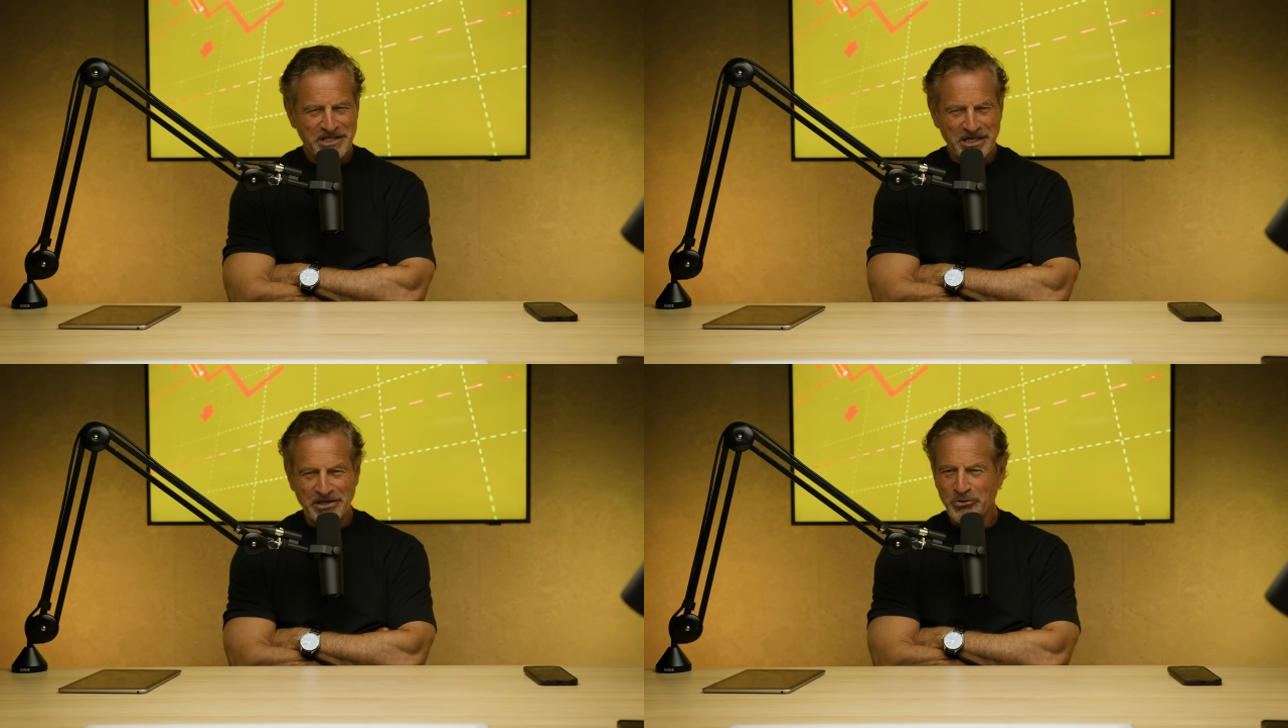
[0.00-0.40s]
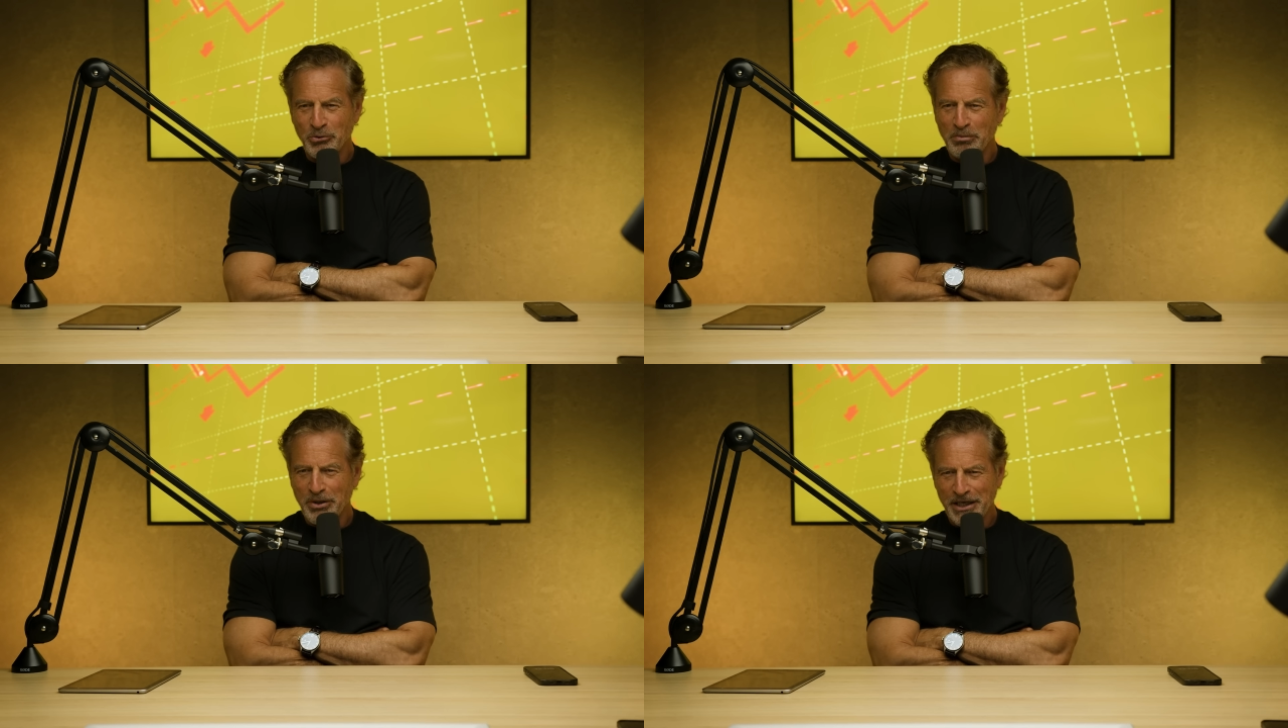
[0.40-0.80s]
and singing
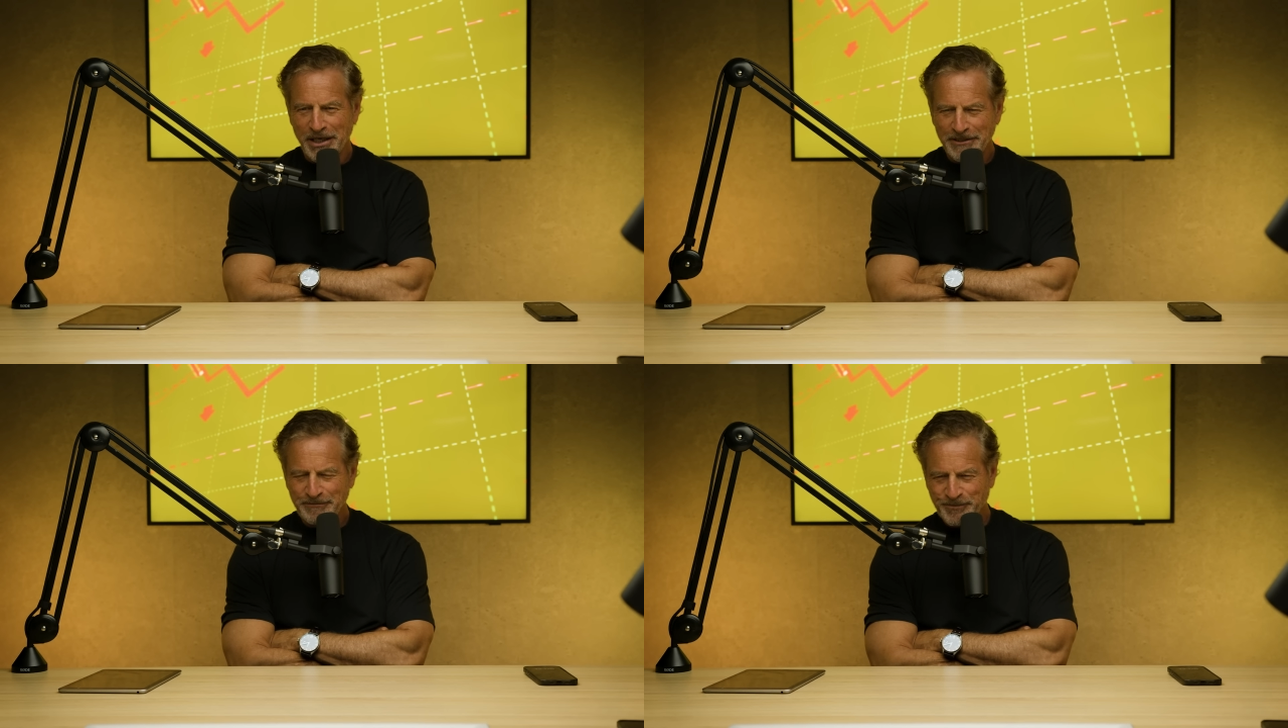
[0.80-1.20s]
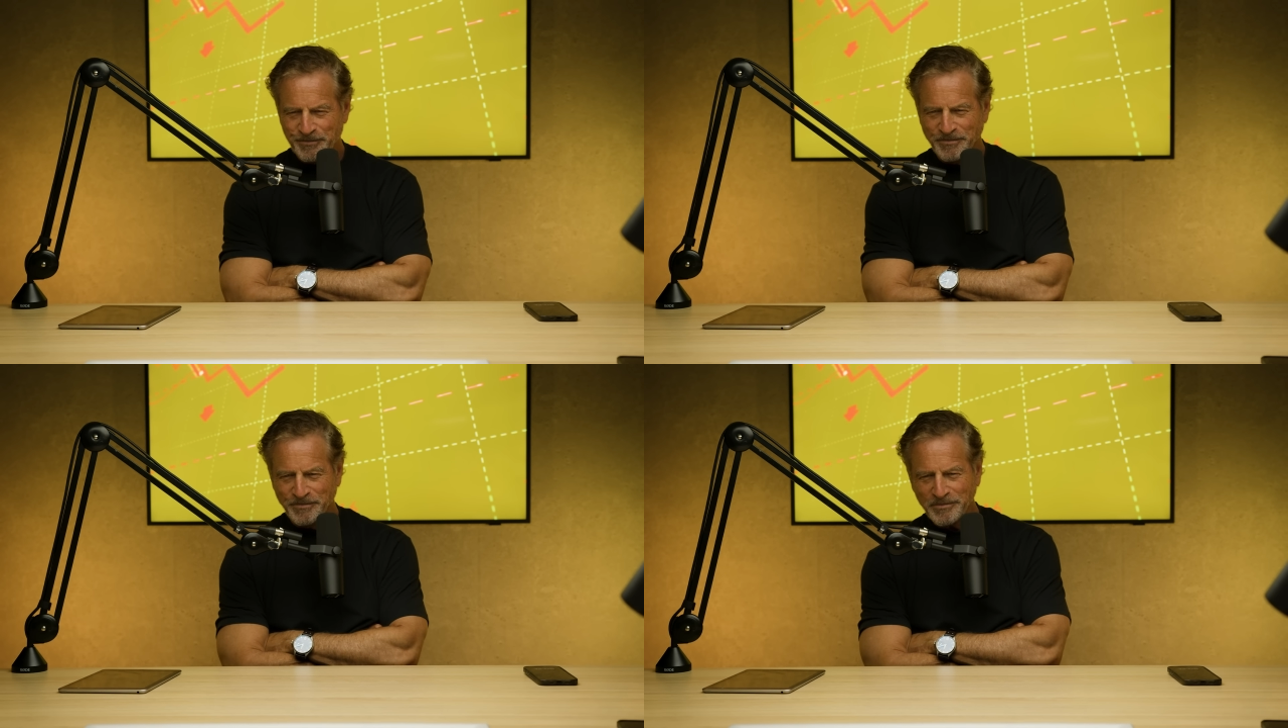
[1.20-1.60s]
Kumbaya,
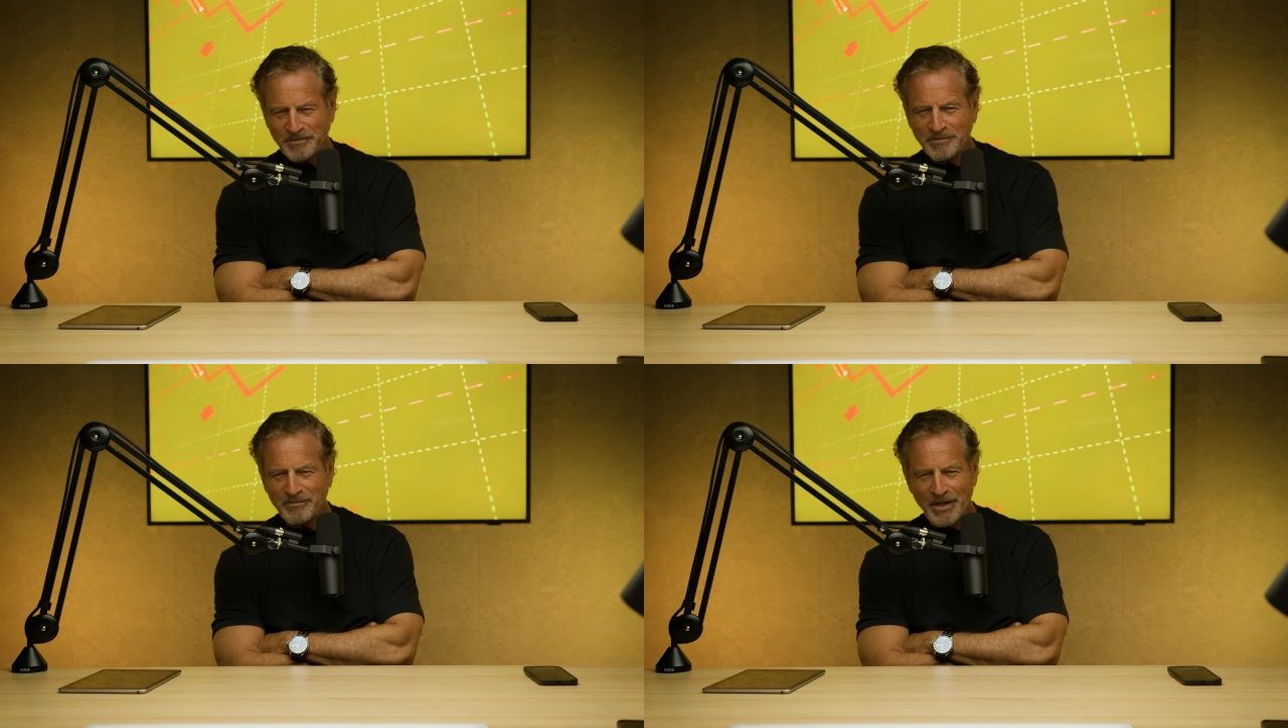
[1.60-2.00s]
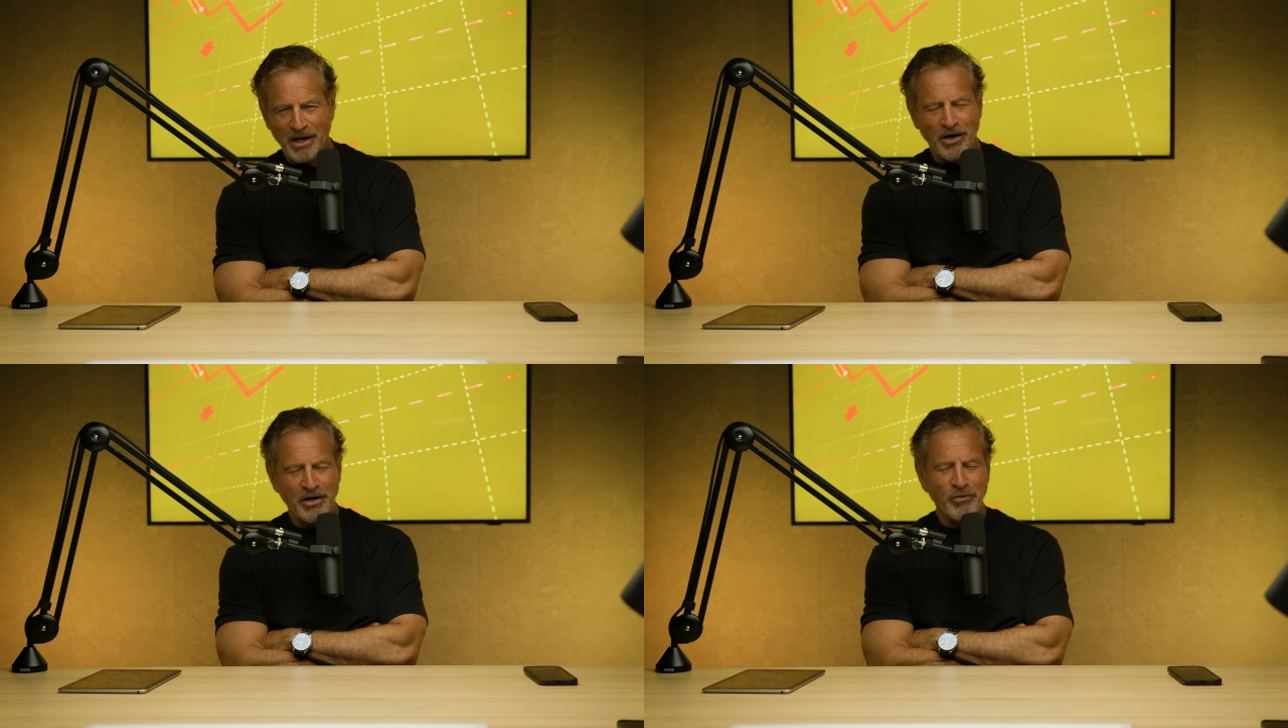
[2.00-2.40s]

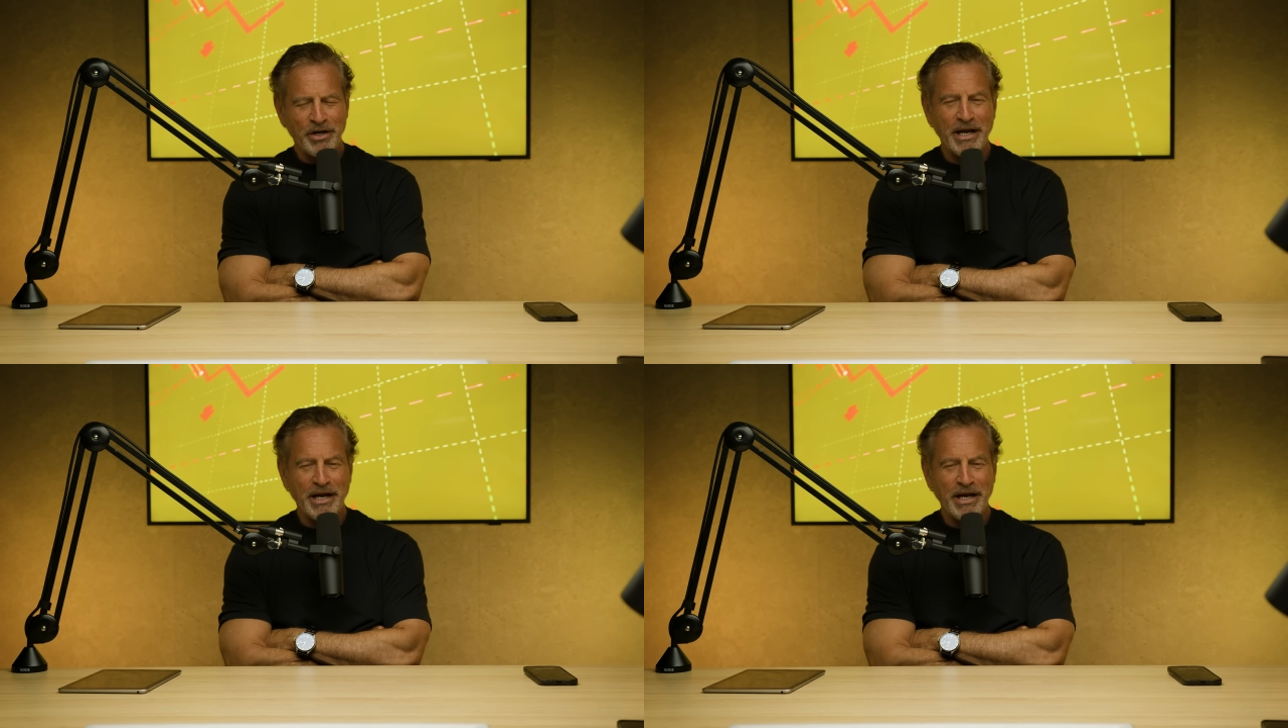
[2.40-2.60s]
I'll